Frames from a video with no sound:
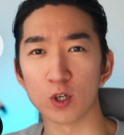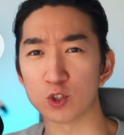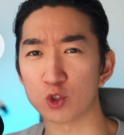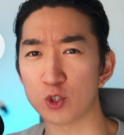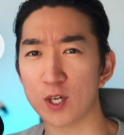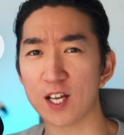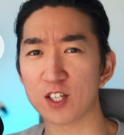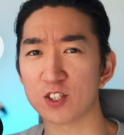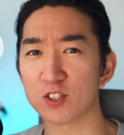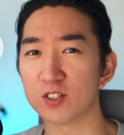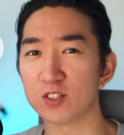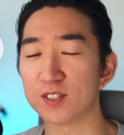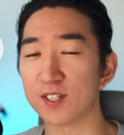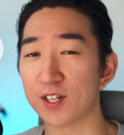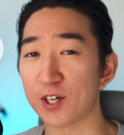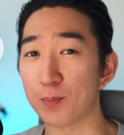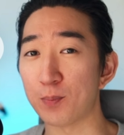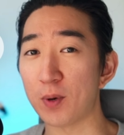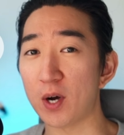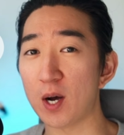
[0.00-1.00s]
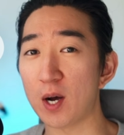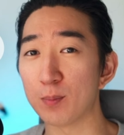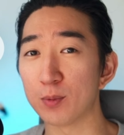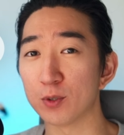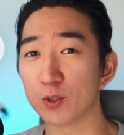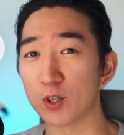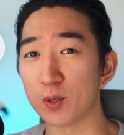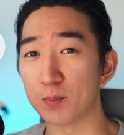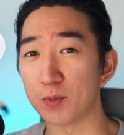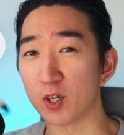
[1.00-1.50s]
attractions that are
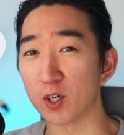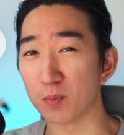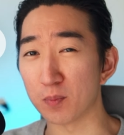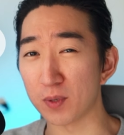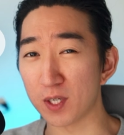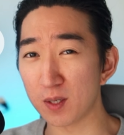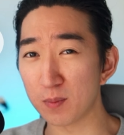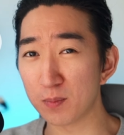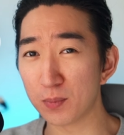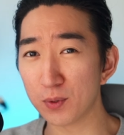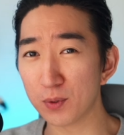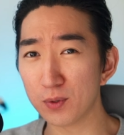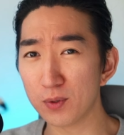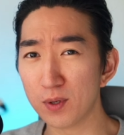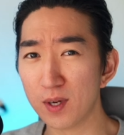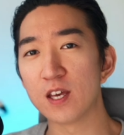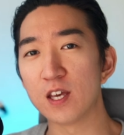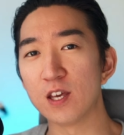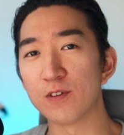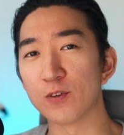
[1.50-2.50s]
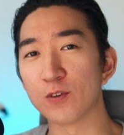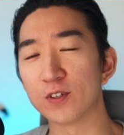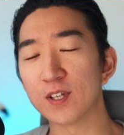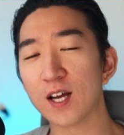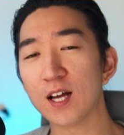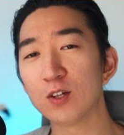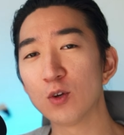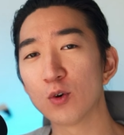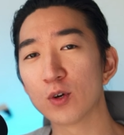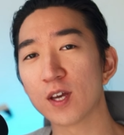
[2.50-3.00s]
popular among people? If you're
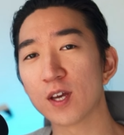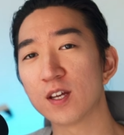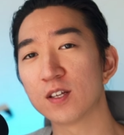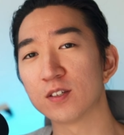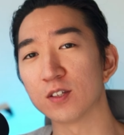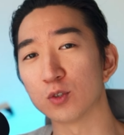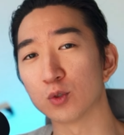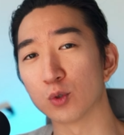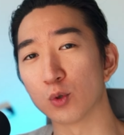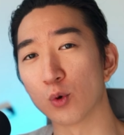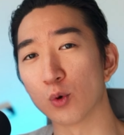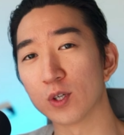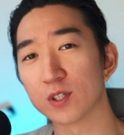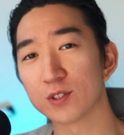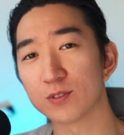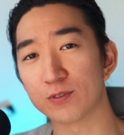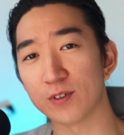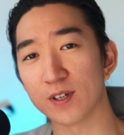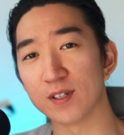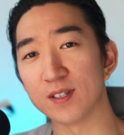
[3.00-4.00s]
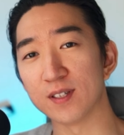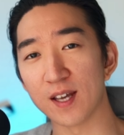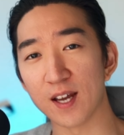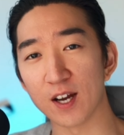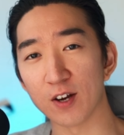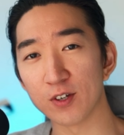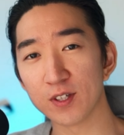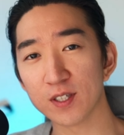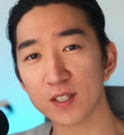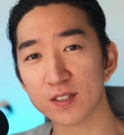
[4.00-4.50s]
not located in a tourist-friendly
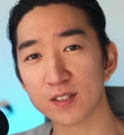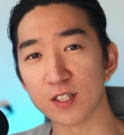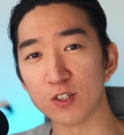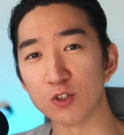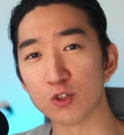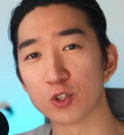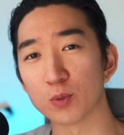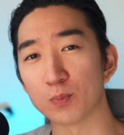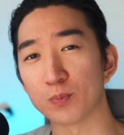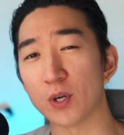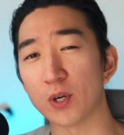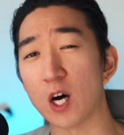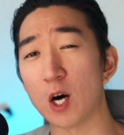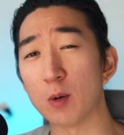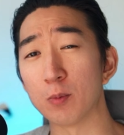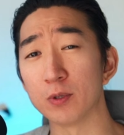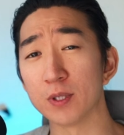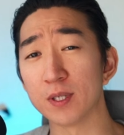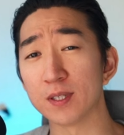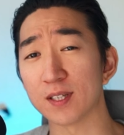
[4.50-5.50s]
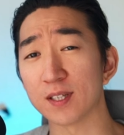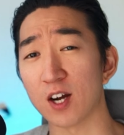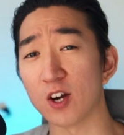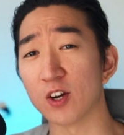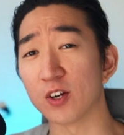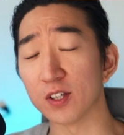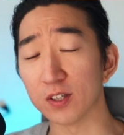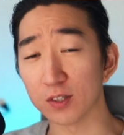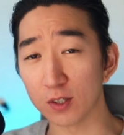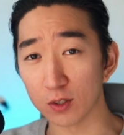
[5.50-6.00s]
area, then you should probably
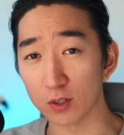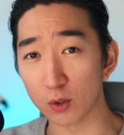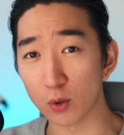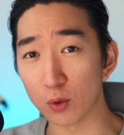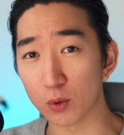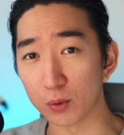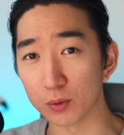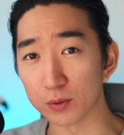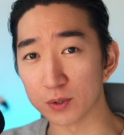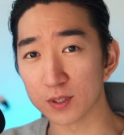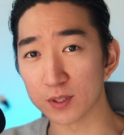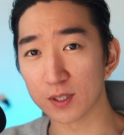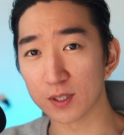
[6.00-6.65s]
target the locals.